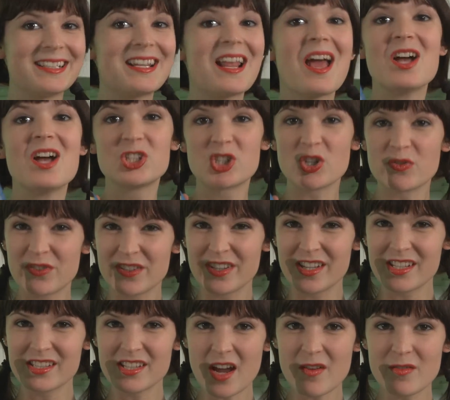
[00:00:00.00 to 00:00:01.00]
So for this
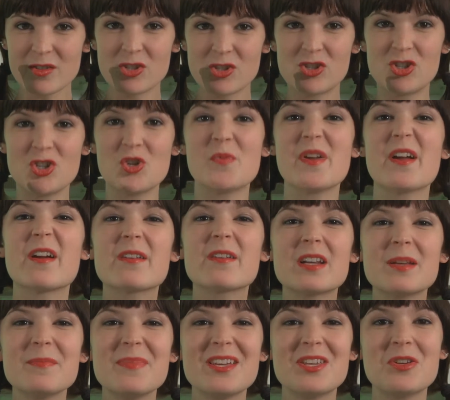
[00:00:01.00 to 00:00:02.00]
Irish stew, we are going to
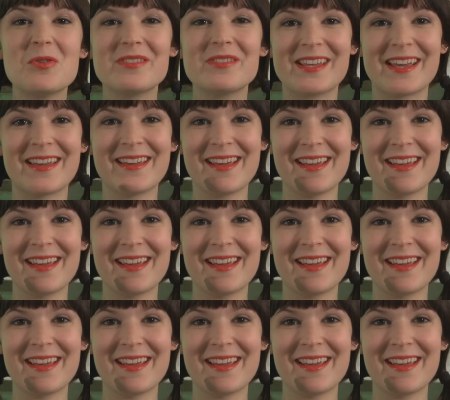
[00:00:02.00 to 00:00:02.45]
be using